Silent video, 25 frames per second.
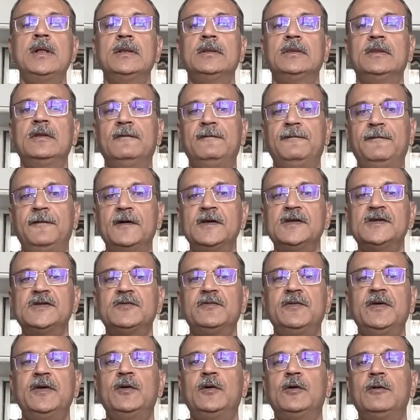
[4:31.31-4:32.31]
The
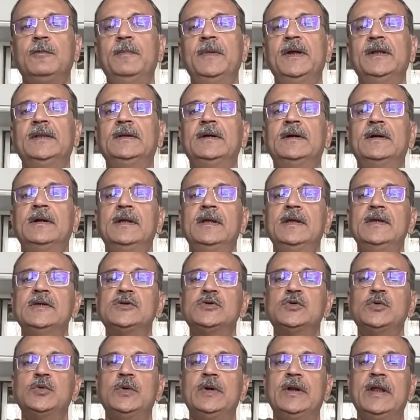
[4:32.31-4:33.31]
first way or method
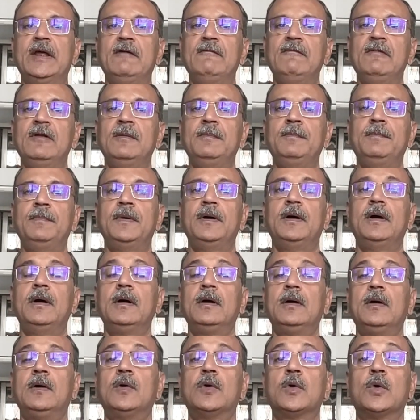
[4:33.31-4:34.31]
is to develop a
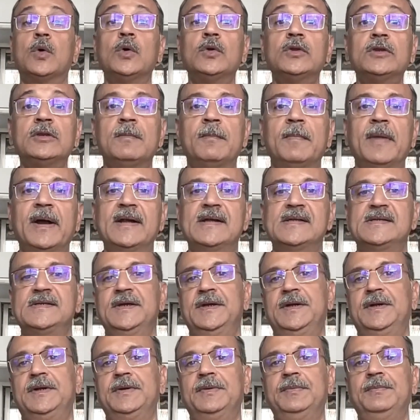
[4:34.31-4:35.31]
growth
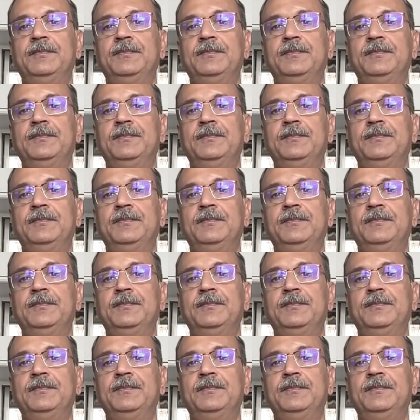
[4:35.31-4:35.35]
mindset.